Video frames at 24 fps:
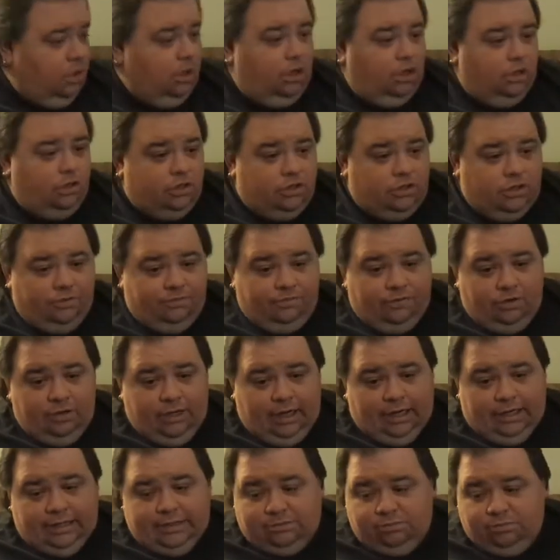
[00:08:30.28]
So if you
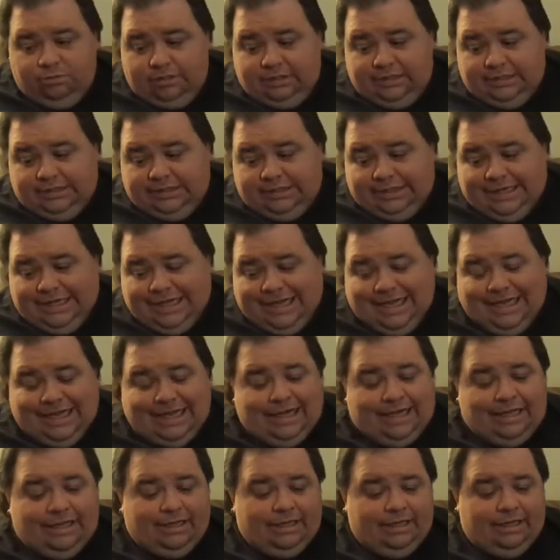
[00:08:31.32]
guys want to see
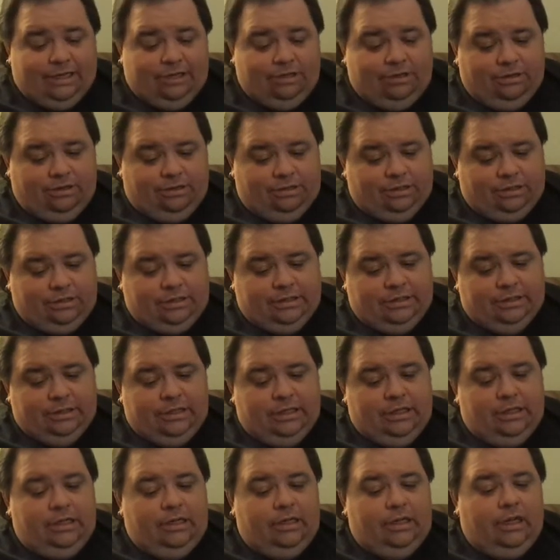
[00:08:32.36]
anything cooked,
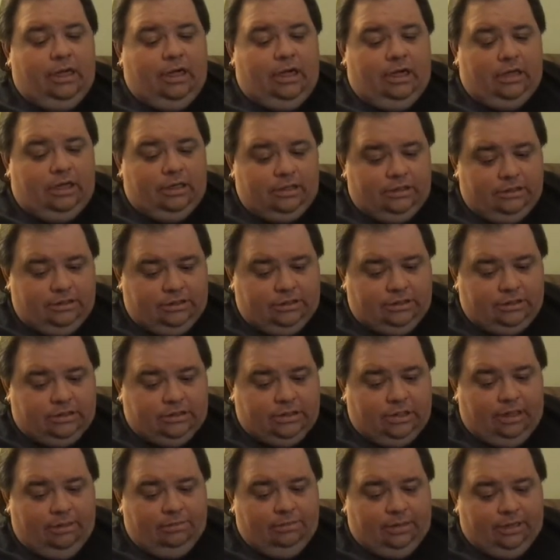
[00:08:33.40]
just
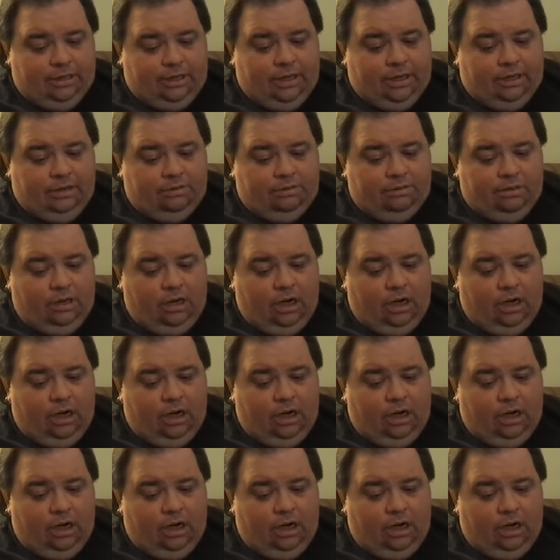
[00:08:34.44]
let me know.